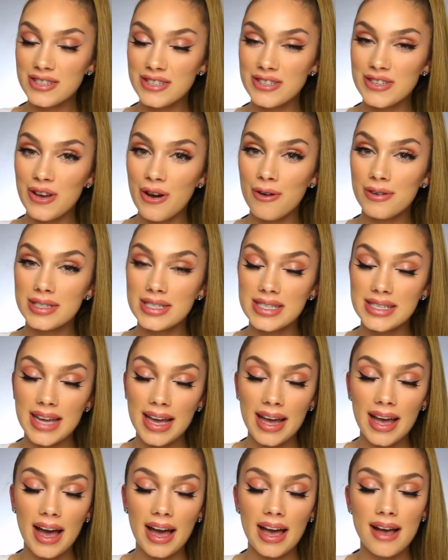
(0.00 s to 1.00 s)
So
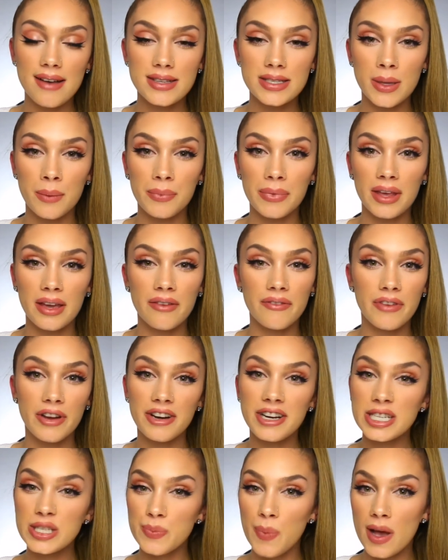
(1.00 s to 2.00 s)
today I have something
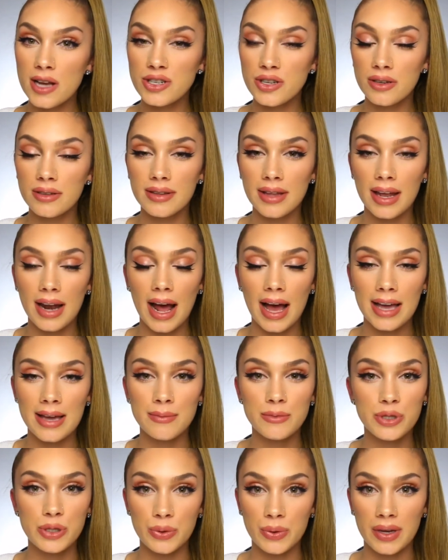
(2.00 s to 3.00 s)
very special that I
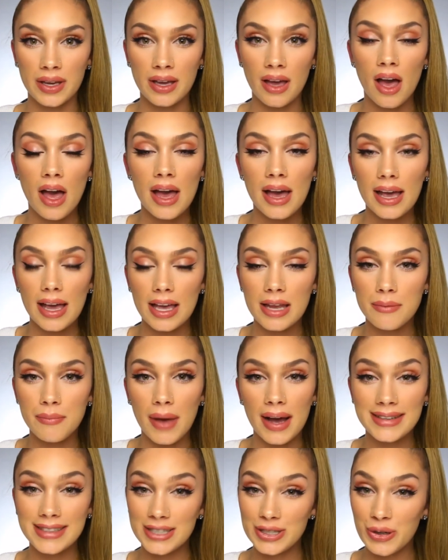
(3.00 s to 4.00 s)
am doing in
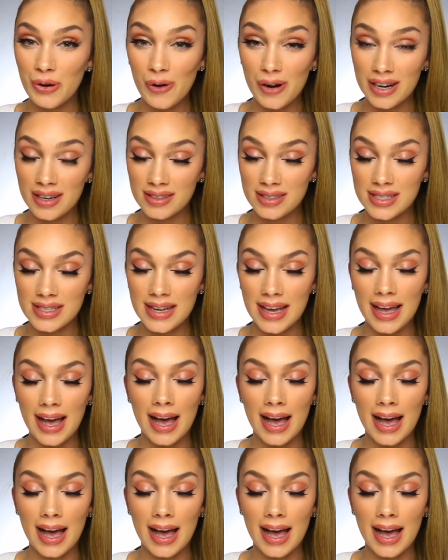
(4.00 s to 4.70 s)
my tutorial today.